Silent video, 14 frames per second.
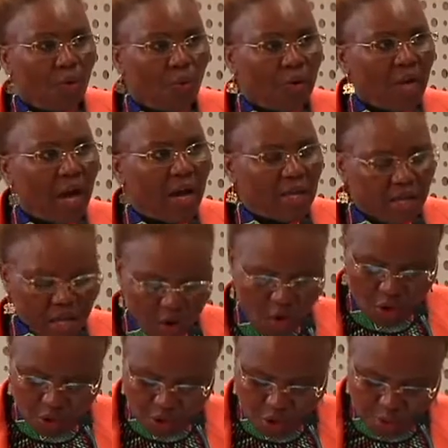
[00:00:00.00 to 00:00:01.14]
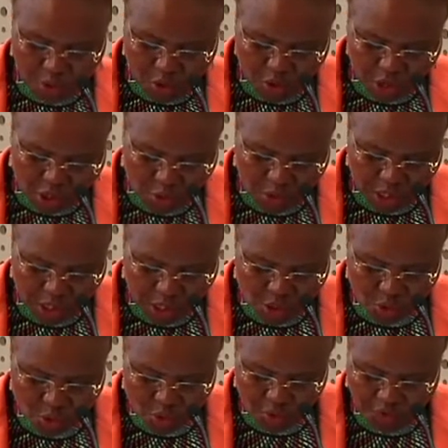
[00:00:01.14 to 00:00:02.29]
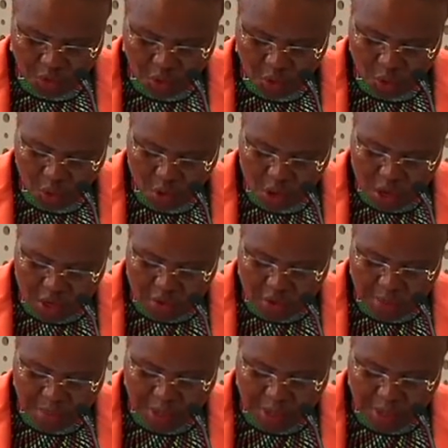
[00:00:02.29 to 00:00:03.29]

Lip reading: we are here also because we need to look for the